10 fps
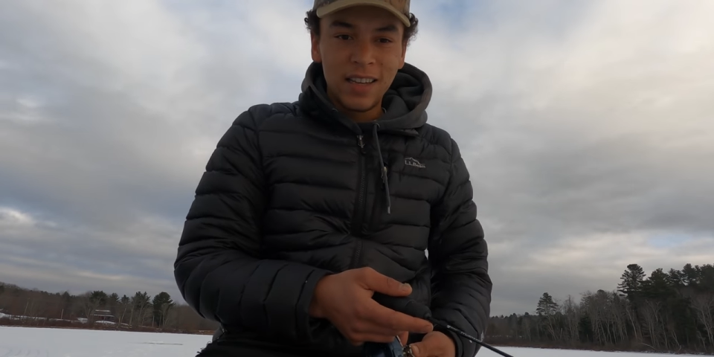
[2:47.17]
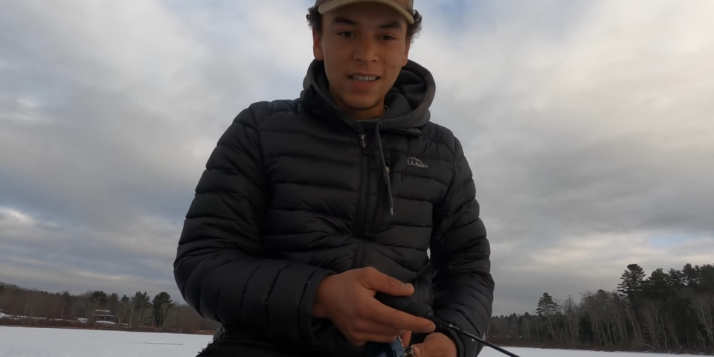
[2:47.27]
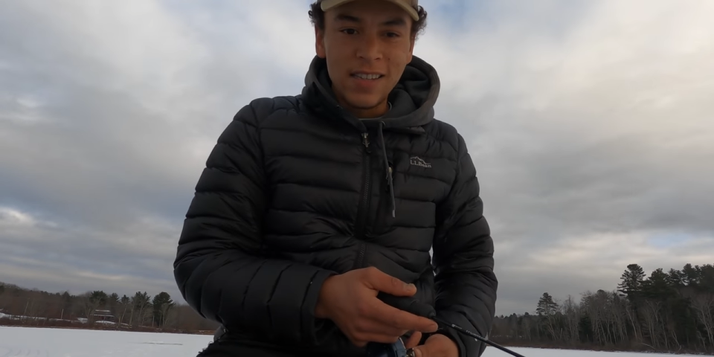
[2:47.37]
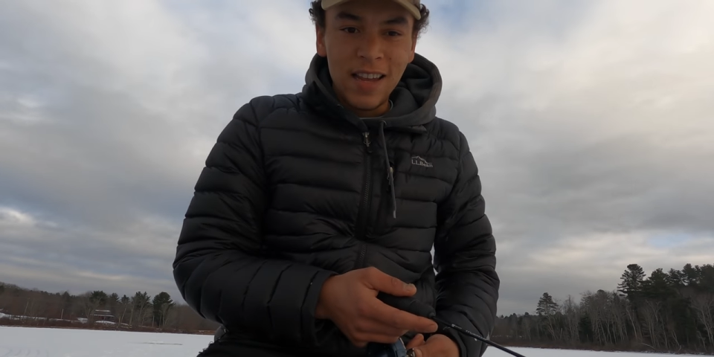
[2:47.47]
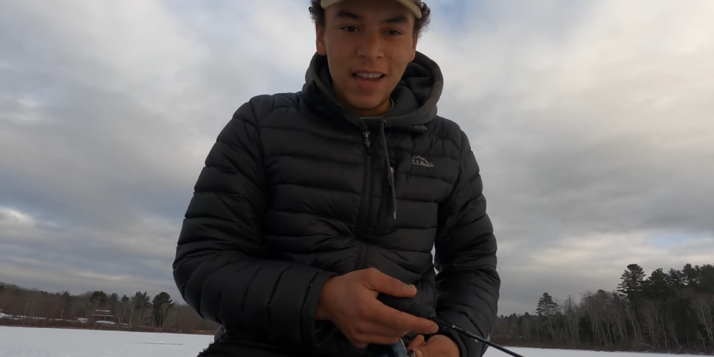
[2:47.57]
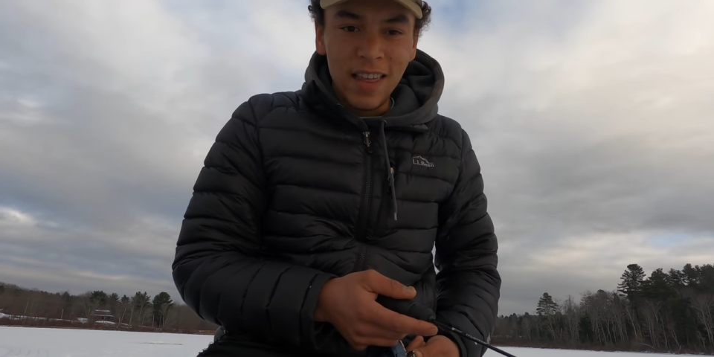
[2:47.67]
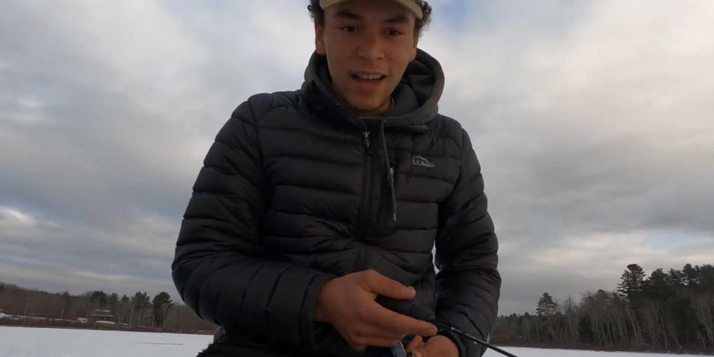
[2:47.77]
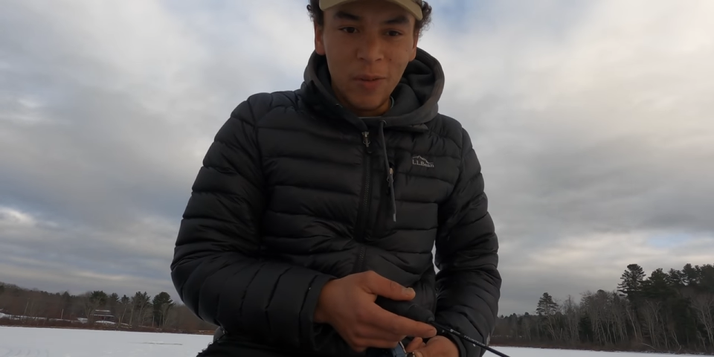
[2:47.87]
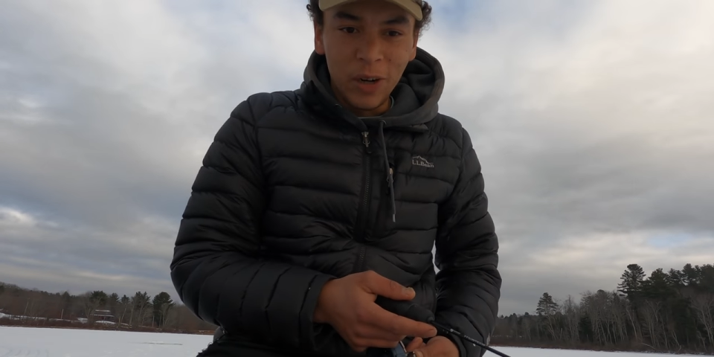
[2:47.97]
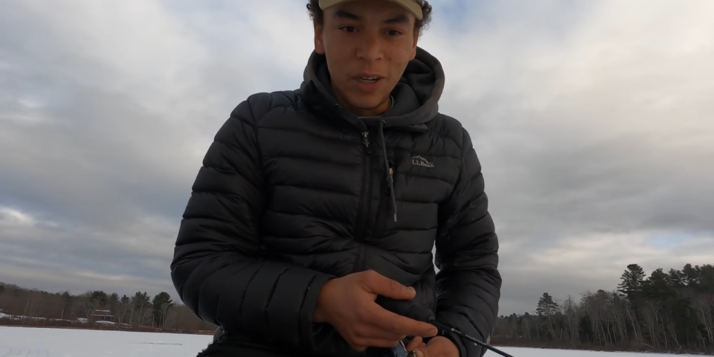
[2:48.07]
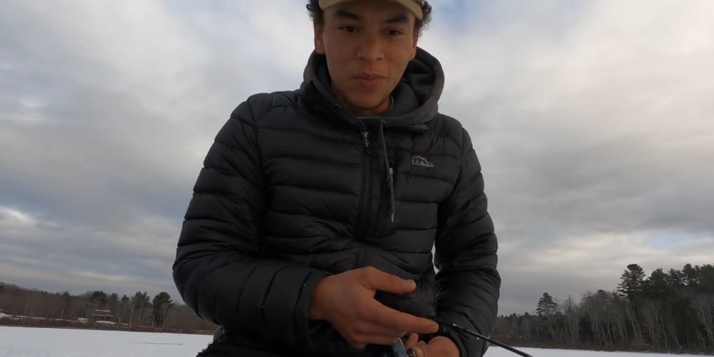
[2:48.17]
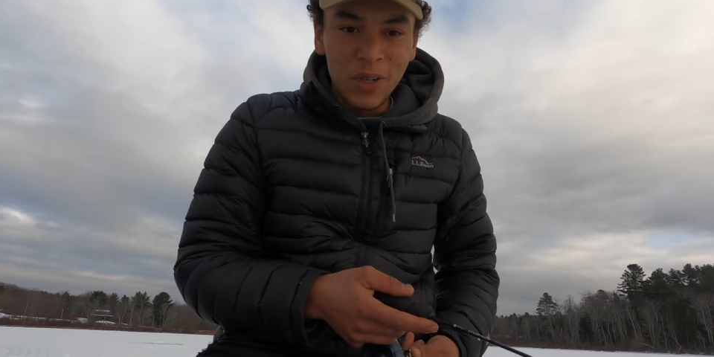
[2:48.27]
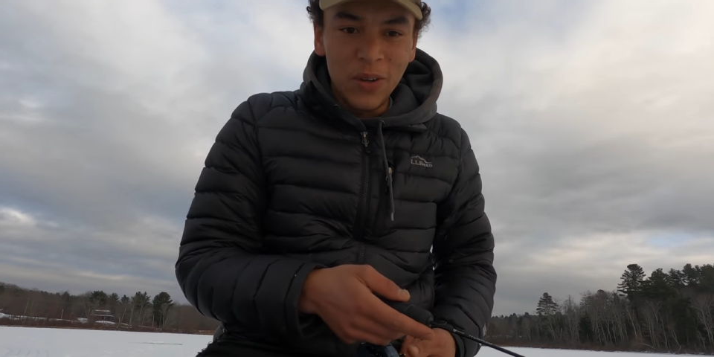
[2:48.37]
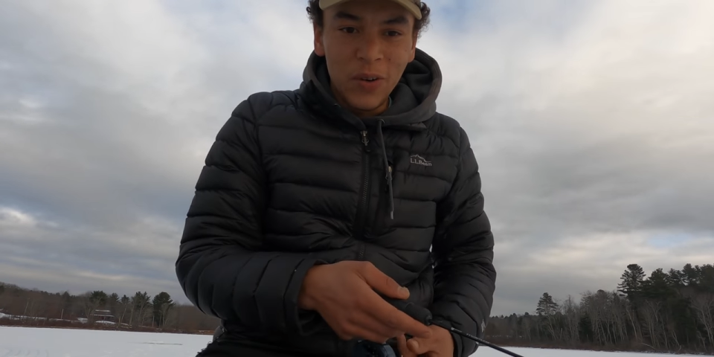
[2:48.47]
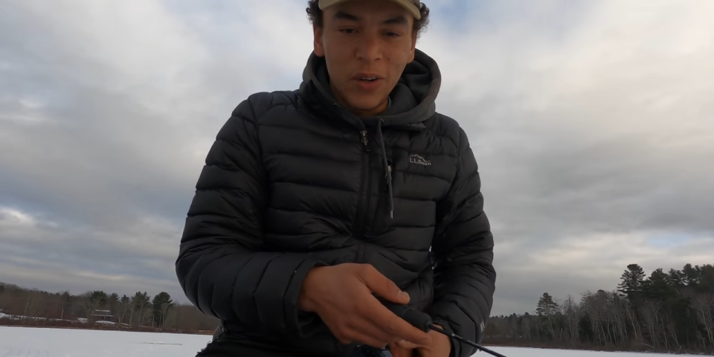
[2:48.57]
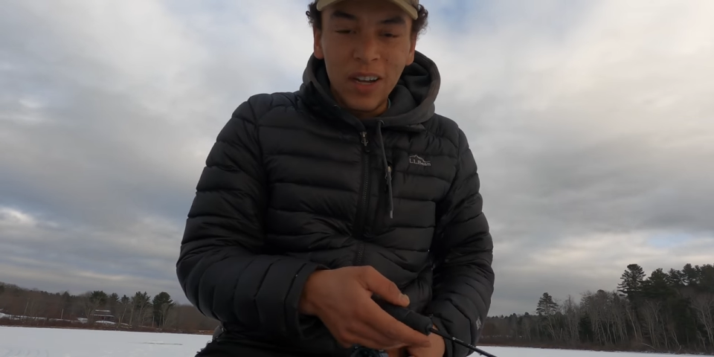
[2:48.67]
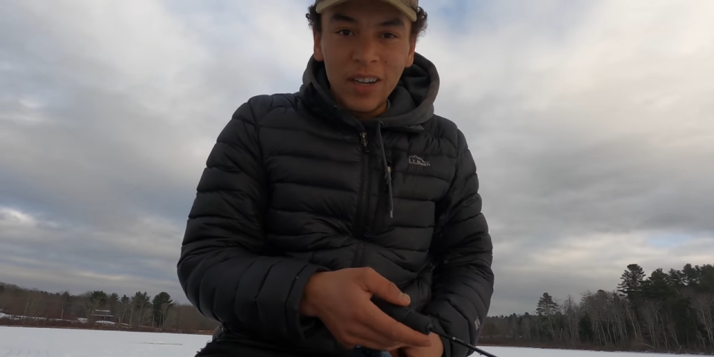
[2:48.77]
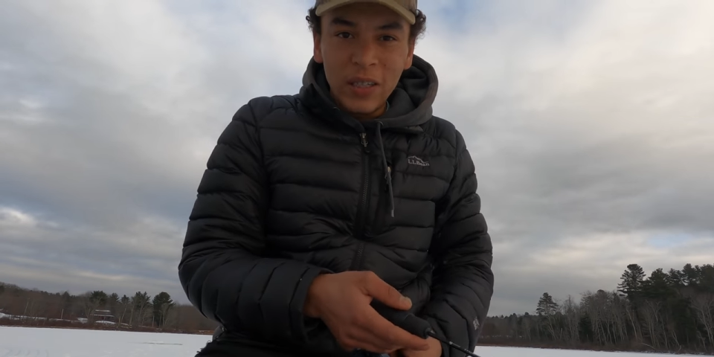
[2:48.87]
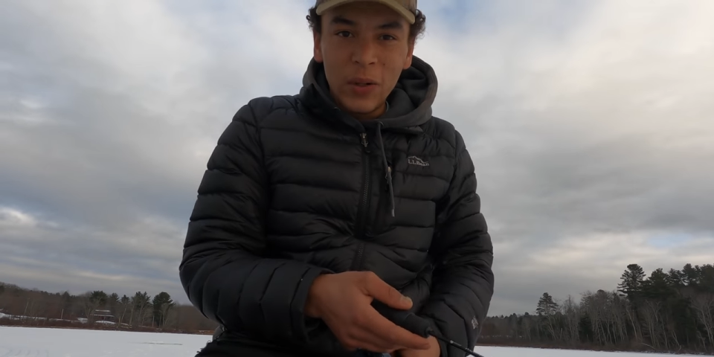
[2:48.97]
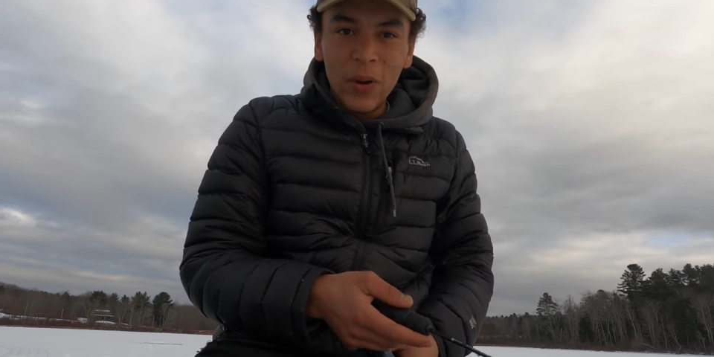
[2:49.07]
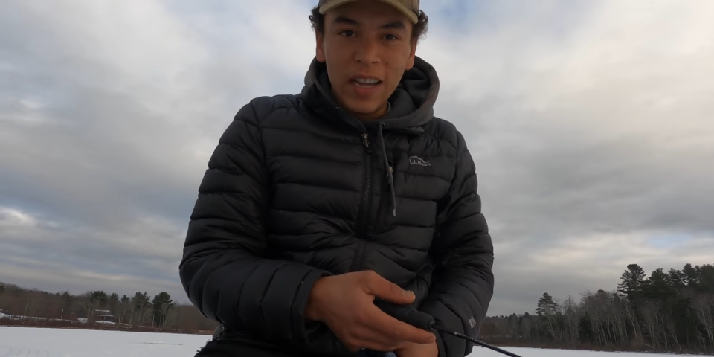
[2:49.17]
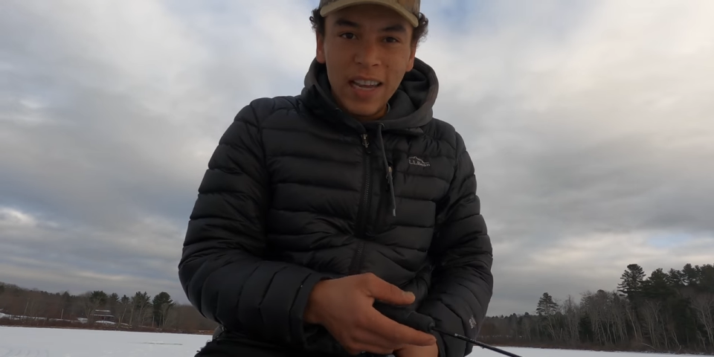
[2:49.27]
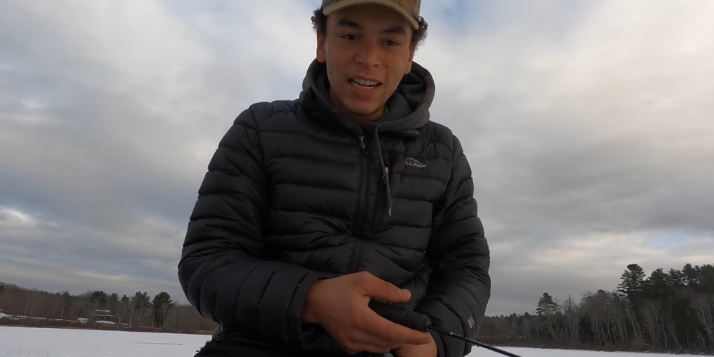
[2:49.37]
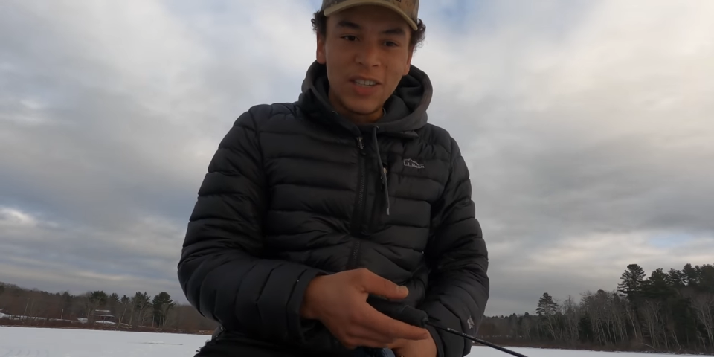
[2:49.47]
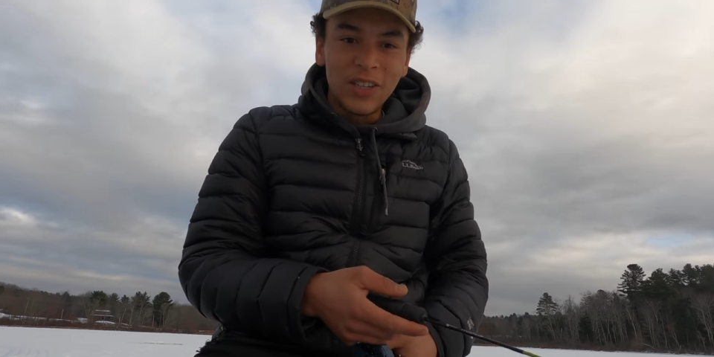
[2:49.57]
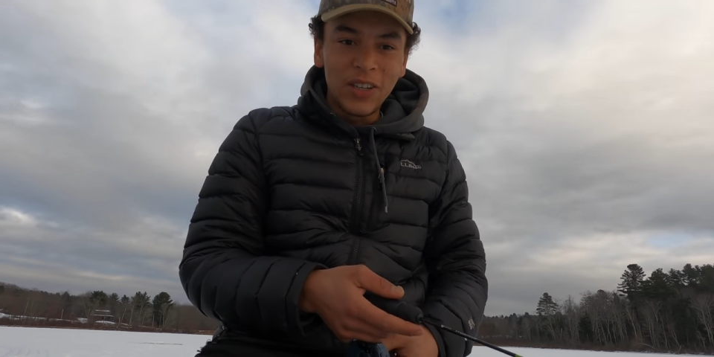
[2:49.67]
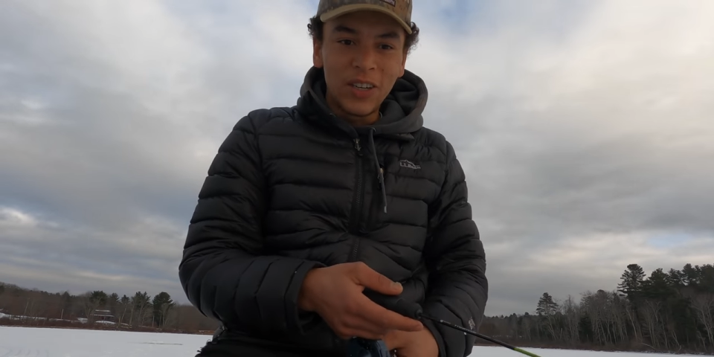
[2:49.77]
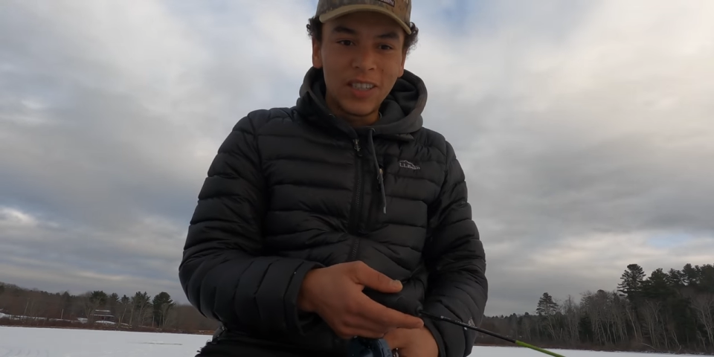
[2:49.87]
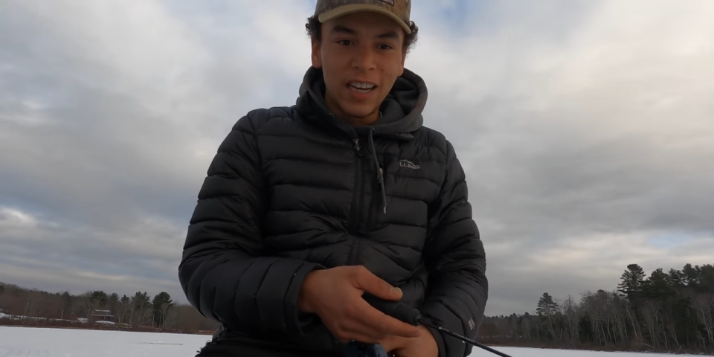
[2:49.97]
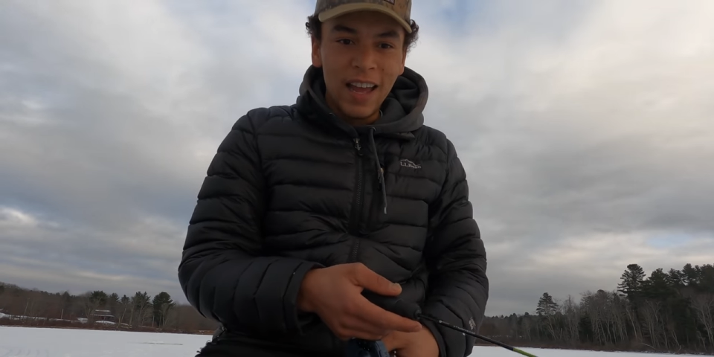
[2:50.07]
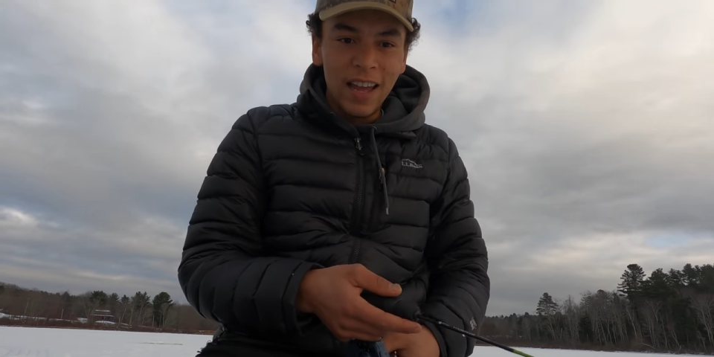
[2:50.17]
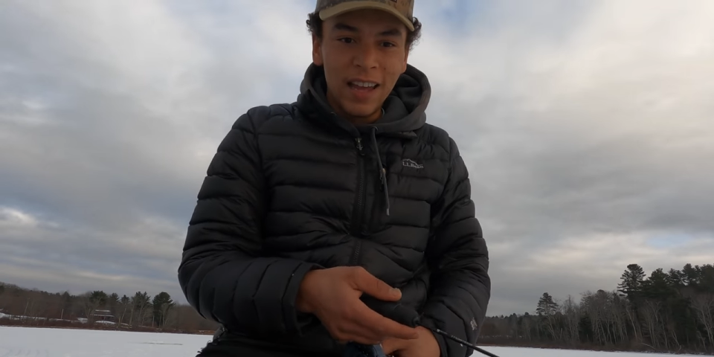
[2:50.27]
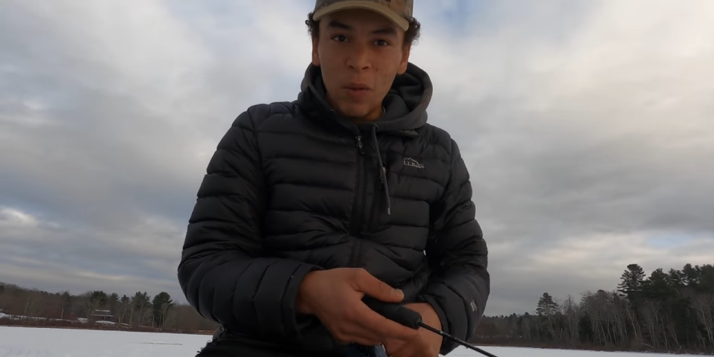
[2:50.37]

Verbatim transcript: say that we're going to be doing a quick catch and cook today.